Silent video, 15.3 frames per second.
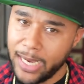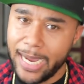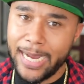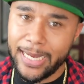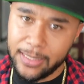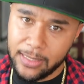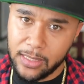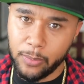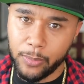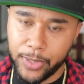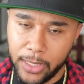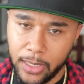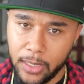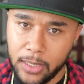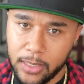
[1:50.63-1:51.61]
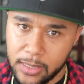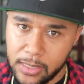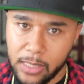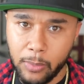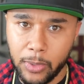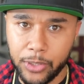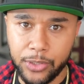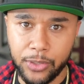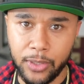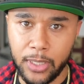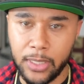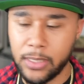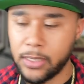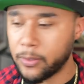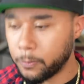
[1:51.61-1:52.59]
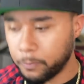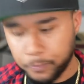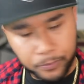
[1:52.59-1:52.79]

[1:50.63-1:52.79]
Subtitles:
add something similar to this